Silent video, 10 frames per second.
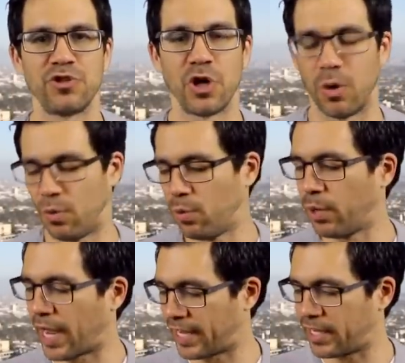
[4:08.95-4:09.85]
So,
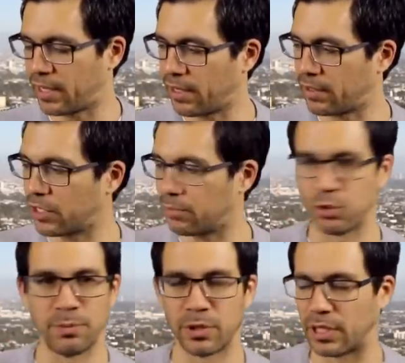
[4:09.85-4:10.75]
when I come
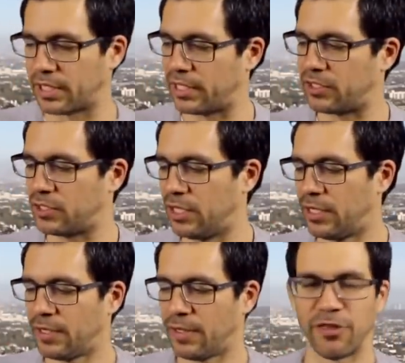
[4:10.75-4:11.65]
to a book like this,
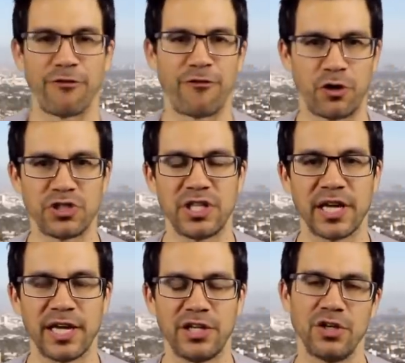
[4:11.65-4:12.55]
the first
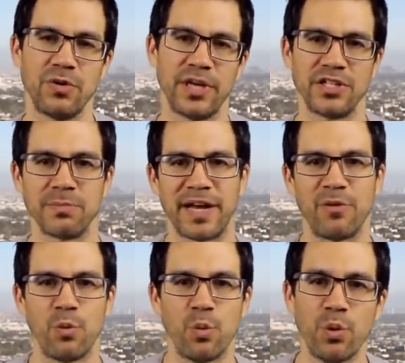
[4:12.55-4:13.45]
thing I do is my
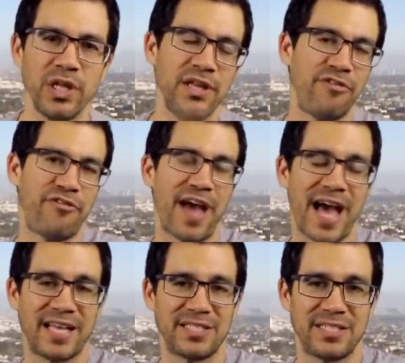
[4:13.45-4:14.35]
really
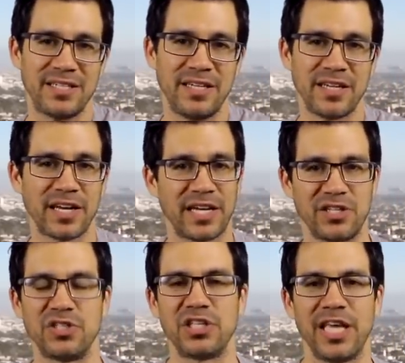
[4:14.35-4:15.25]
fast
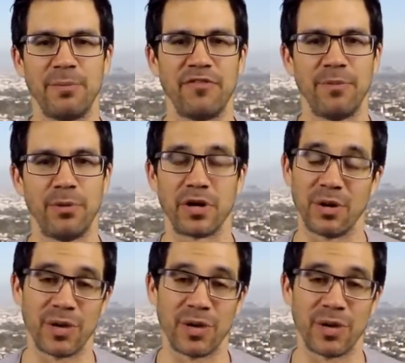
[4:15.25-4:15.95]
kind of skim of the book.